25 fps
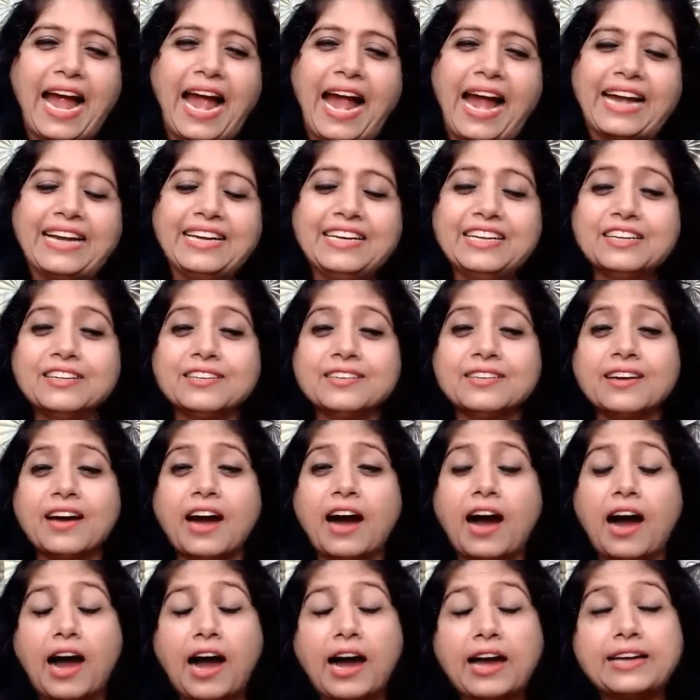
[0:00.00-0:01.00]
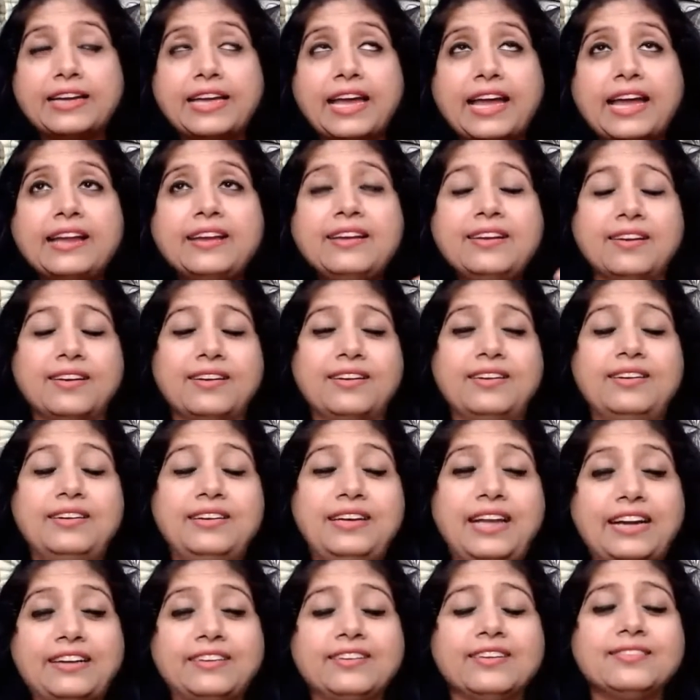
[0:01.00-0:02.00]
And again,
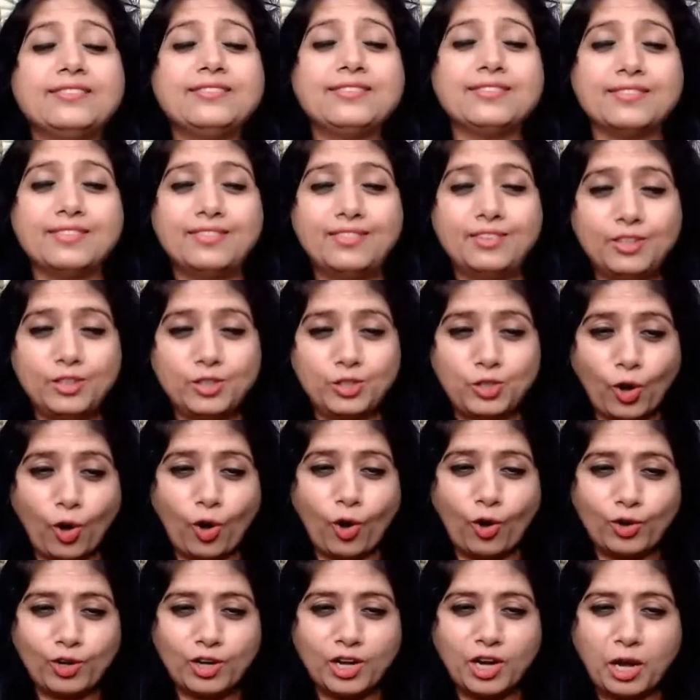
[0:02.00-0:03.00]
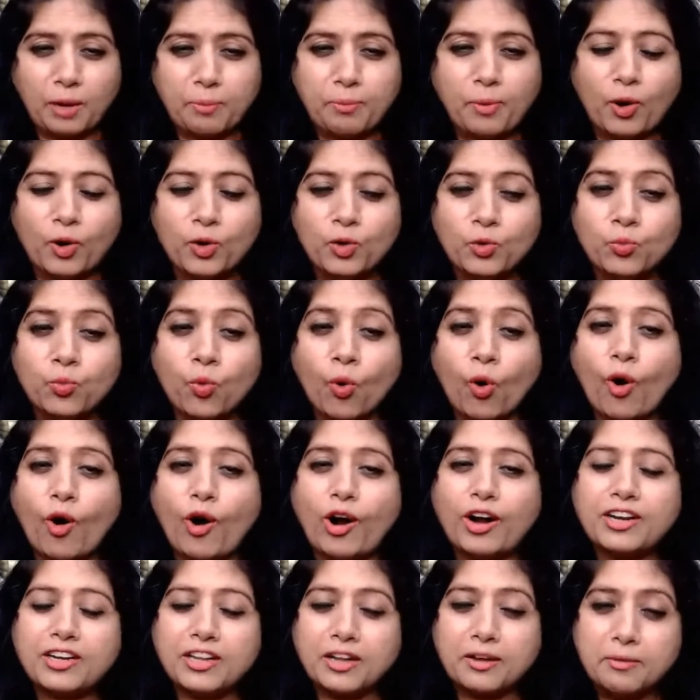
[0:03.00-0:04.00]
let us talk about
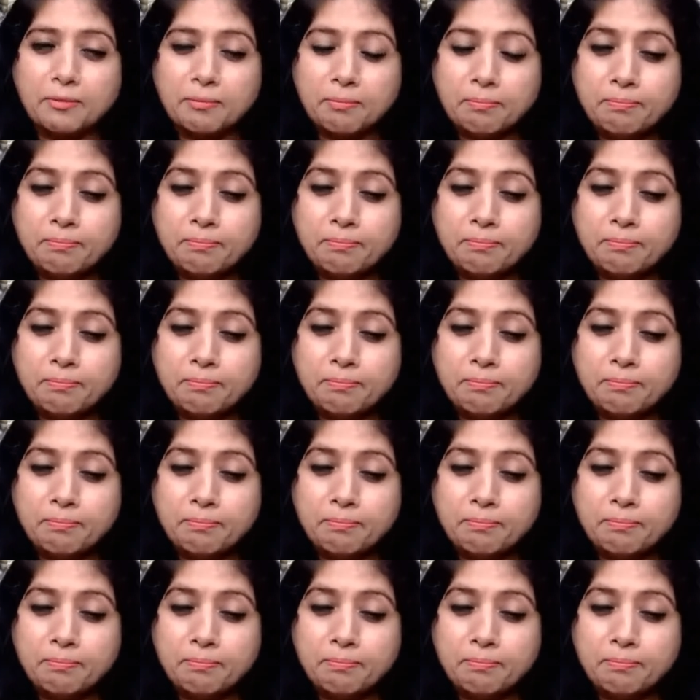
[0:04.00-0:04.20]
what